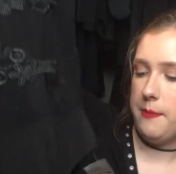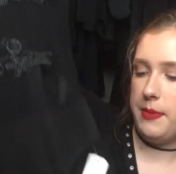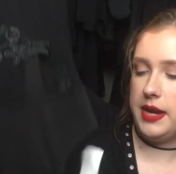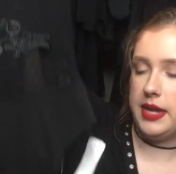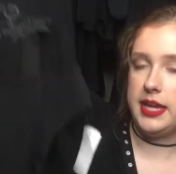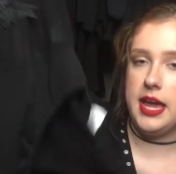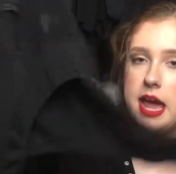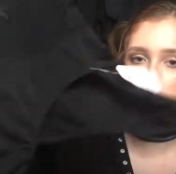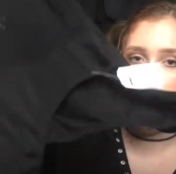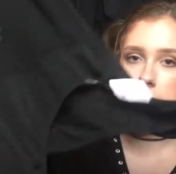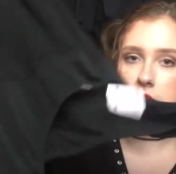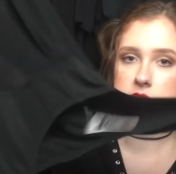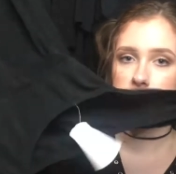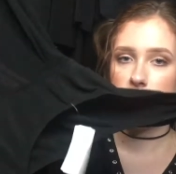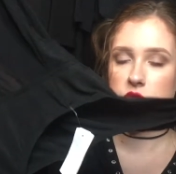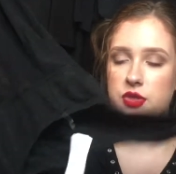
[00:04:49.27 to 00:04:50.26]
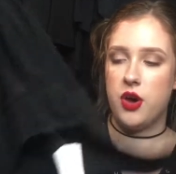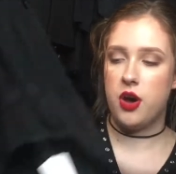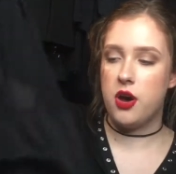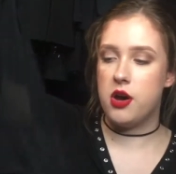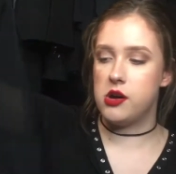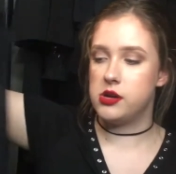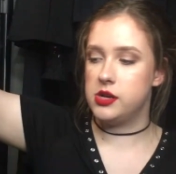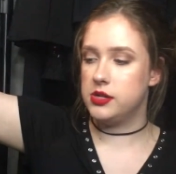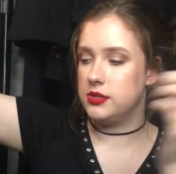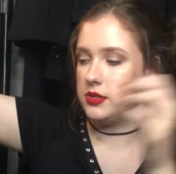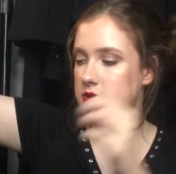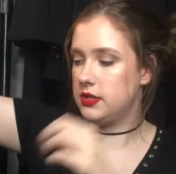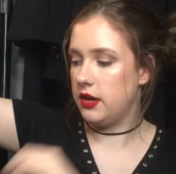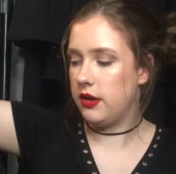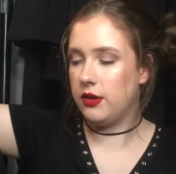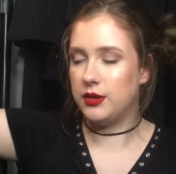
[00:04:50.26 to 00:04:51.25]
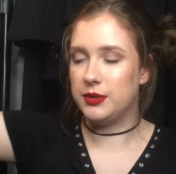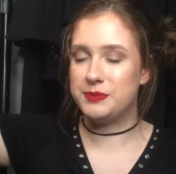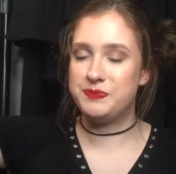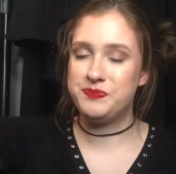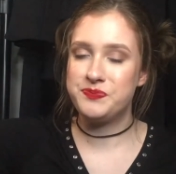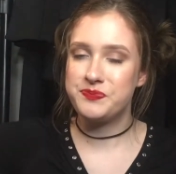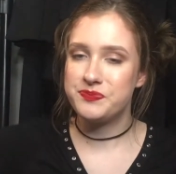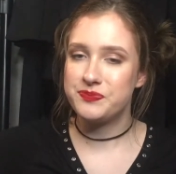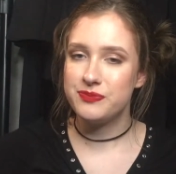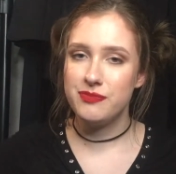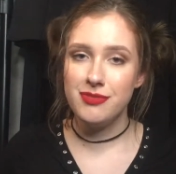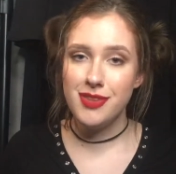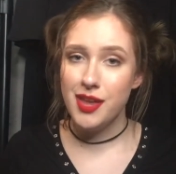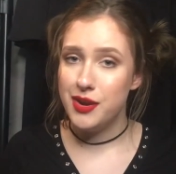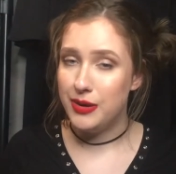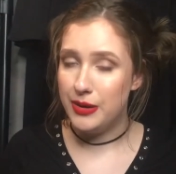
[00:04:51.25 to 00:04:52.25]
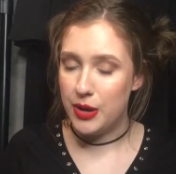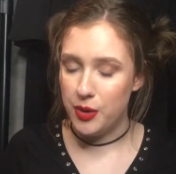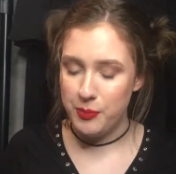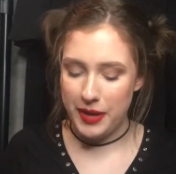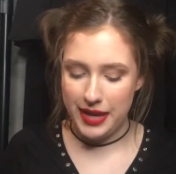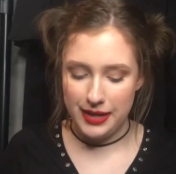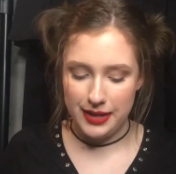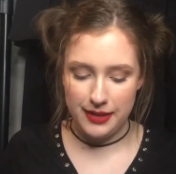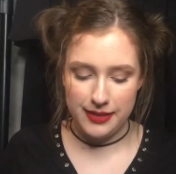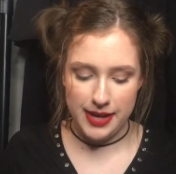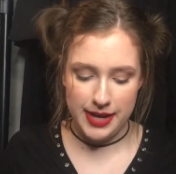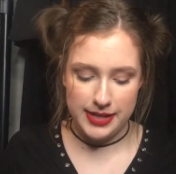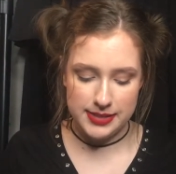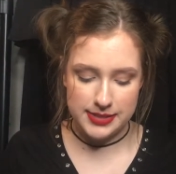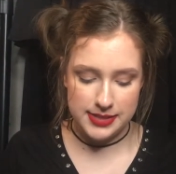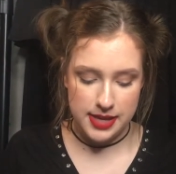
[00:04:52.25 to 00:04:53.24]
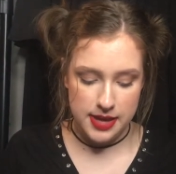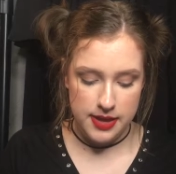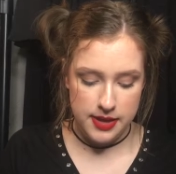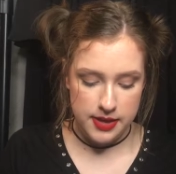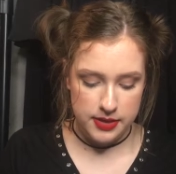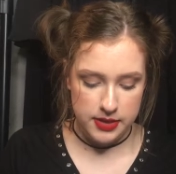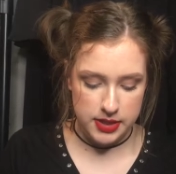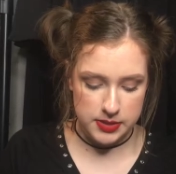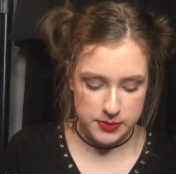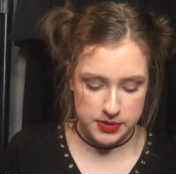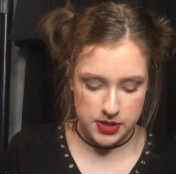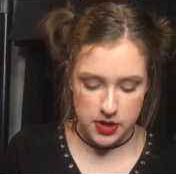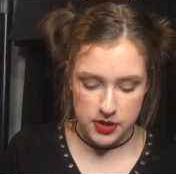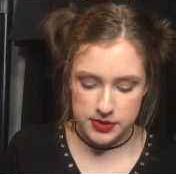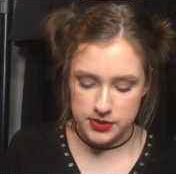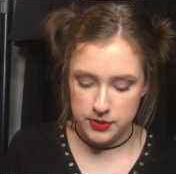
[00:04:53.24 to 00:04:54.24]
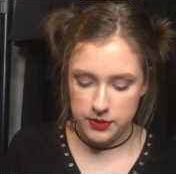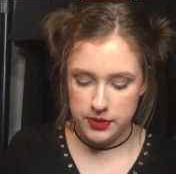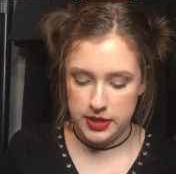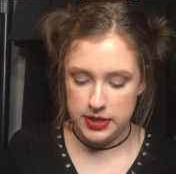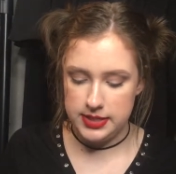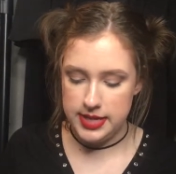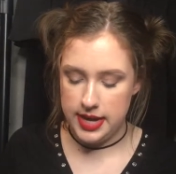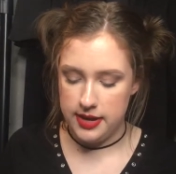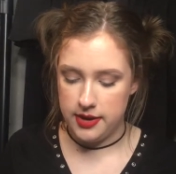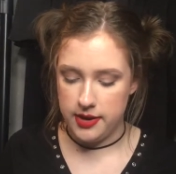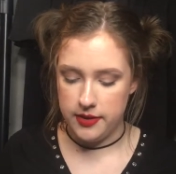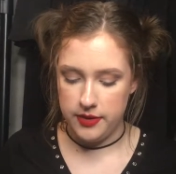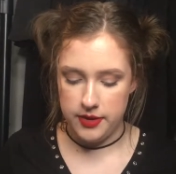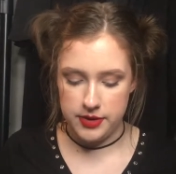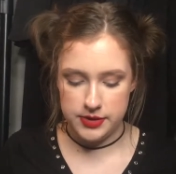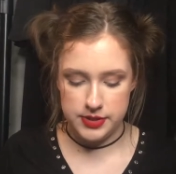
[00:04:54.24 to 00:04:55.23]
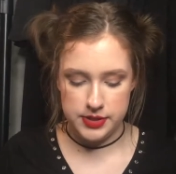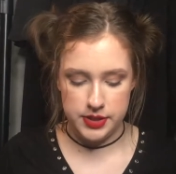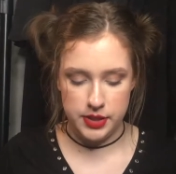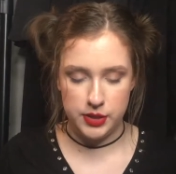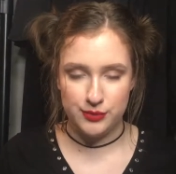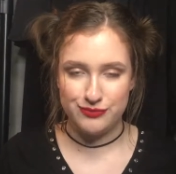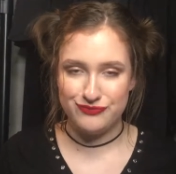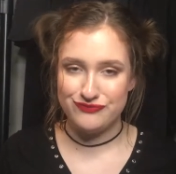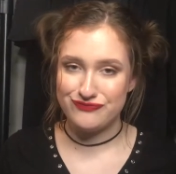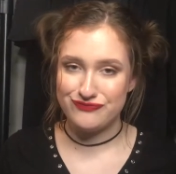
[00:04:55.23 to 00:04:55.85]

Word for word: but again it's a thong so no panty lines this was also only $10 so